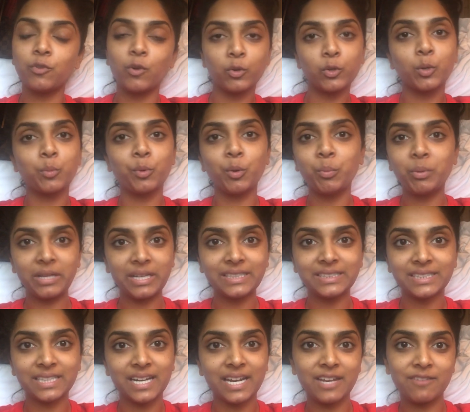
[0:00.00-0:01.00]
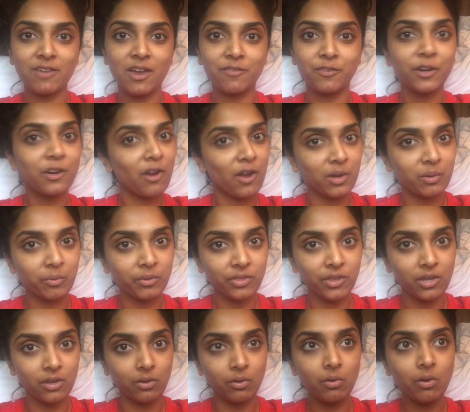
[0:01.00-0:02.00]
vulnerable place than I have ever gone
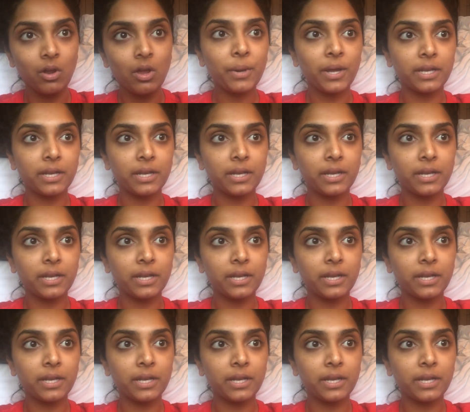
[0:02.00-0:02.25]
with you.